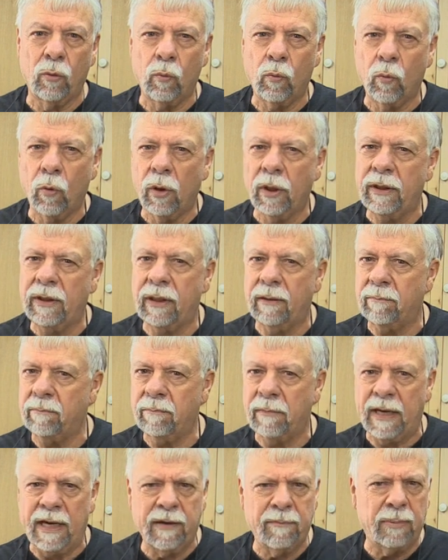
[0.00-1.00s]
wood that
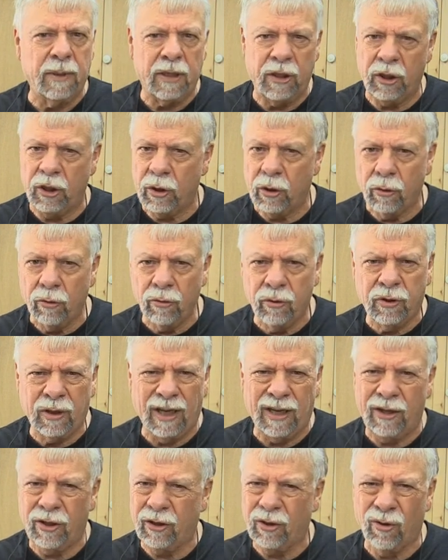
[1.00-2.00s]
may have been used
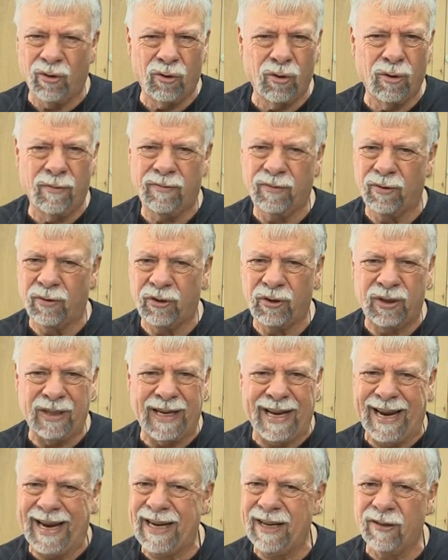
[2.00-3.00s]
and you don't know if there's
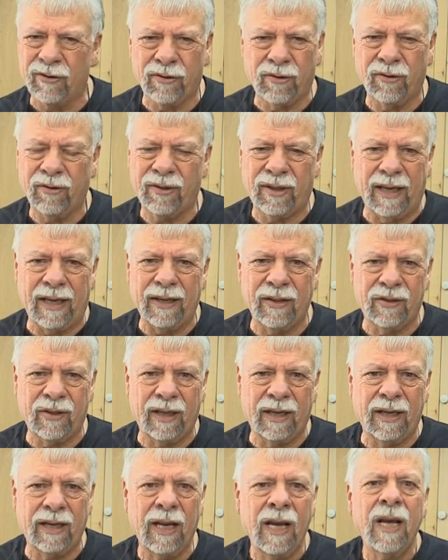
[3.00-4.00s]
nails or things
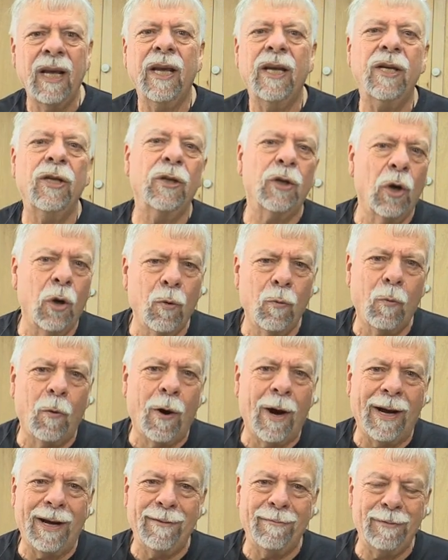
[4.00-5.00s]
in it, you don't
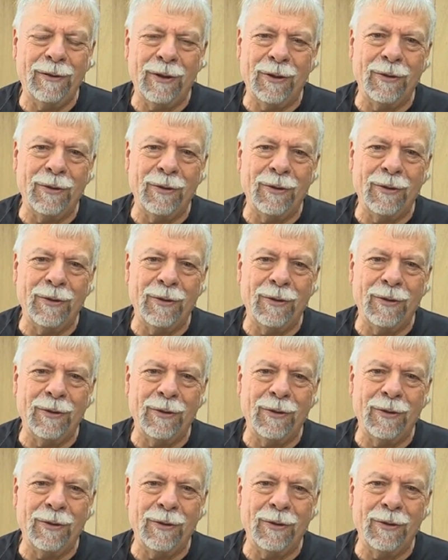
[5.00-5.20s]
want to